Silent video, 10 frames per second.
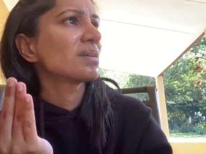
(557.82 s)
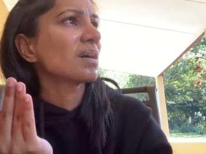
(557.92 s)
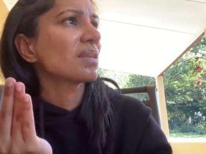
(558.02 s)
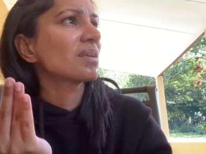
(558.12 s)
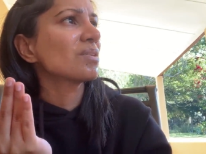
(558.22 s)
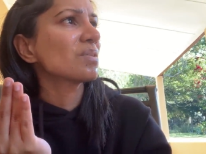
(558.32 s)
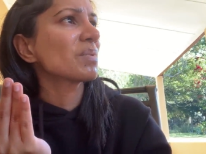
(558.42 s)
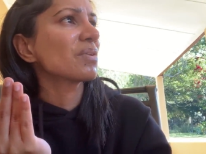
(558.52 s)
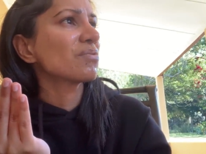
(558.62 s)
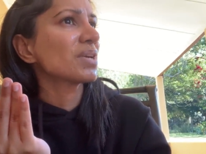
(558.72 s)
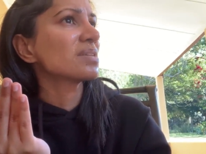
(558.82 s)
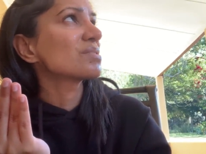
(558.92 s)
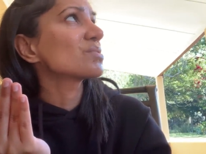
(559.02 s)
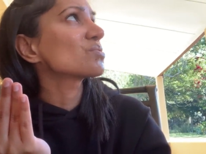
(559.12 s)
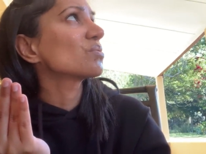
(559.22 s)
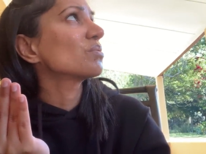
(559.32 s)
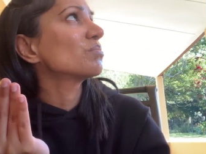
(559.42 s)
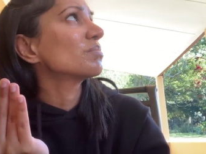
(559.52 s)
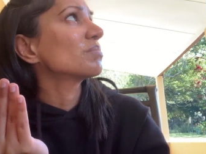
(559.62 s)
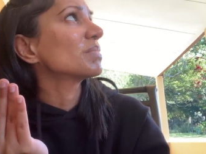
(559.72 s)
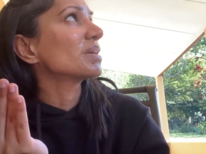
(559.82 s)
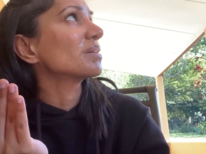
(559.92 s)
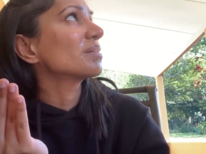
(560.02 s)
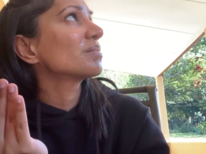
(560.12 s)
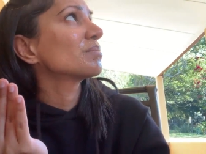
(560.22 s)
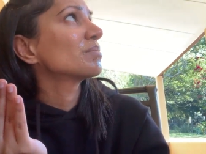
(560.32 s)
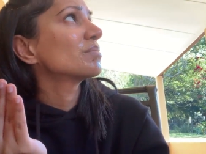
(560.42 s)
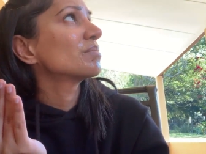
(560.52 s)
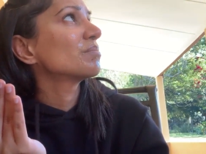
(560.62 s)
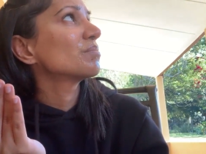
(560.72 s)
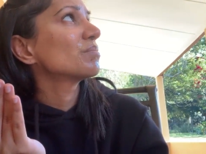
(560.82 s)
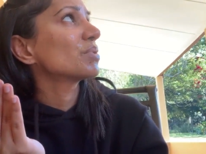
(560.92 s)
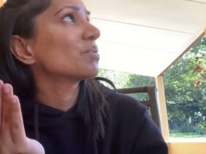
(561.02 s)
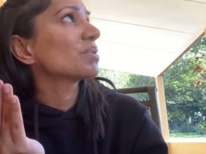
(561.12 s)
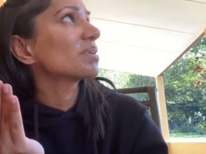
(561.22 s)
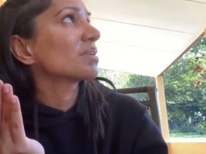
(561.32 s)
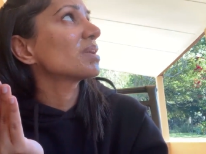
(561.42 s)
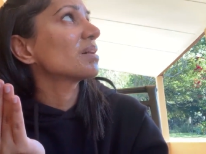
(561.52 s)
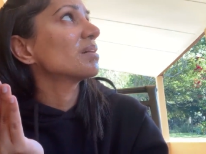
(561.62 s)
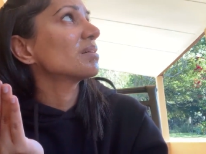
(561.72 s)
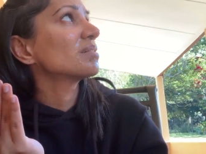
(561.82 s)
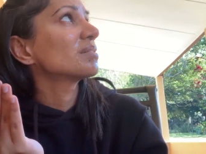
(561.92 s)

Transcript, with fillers: I think because my face is so like broken, yeah.